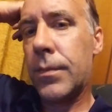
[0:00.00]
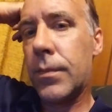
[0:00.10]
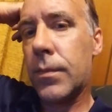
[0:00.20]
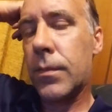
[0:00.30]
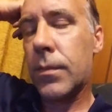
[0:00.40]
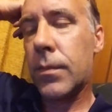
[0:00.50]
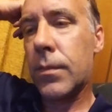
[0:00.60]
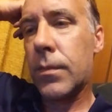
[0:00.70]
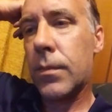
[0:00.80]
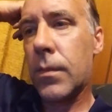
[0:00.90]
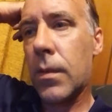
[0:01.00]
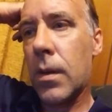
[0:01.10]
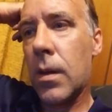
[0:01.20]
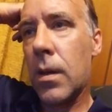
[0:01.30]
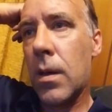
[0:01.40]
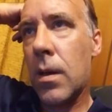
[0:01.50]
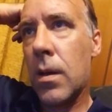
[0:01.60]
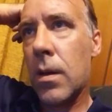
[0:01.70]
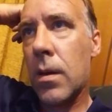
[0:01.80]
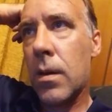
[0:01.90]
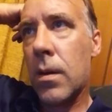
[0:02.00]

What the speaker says: [no speech]